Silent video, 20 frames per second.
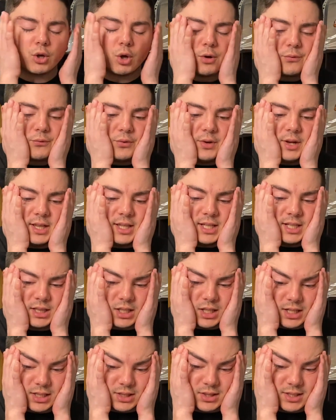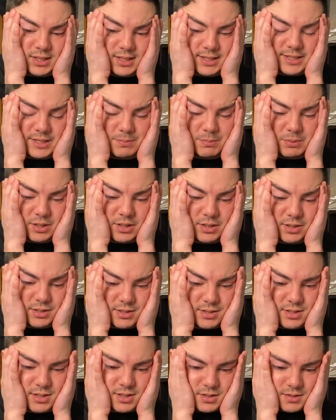been feeling like this
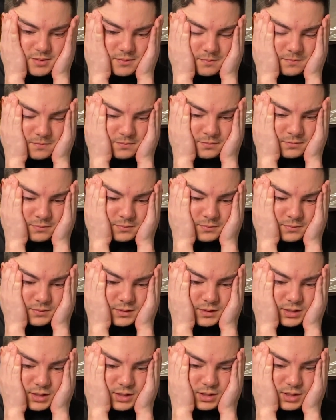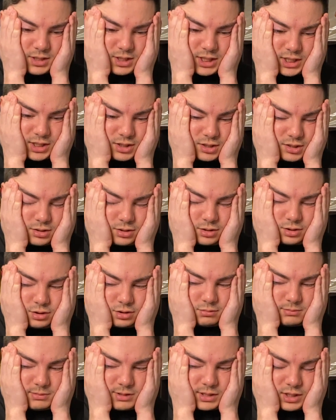because I don't
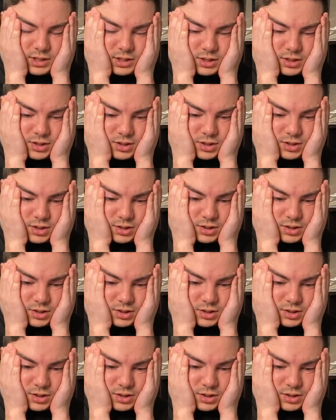know, man.